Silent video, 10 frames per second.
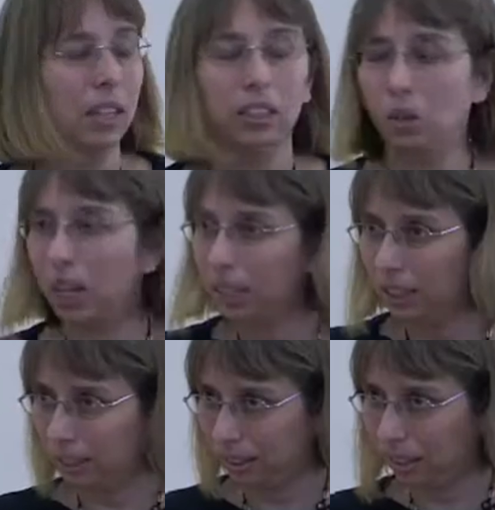So
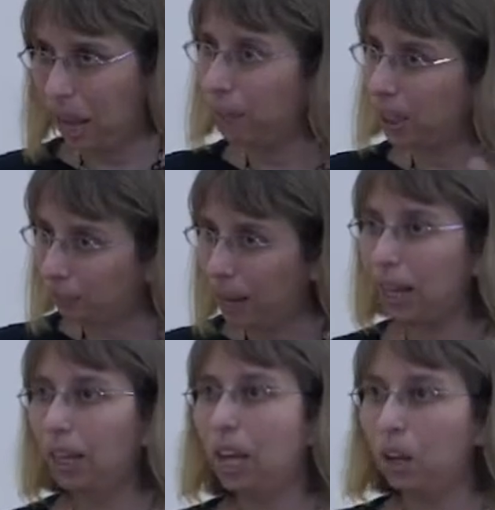I'm
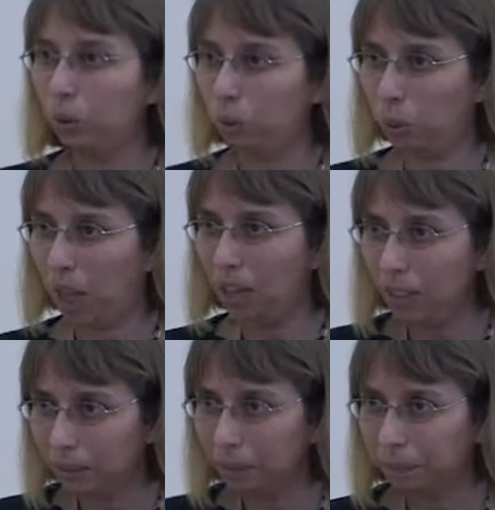explaining how to do that.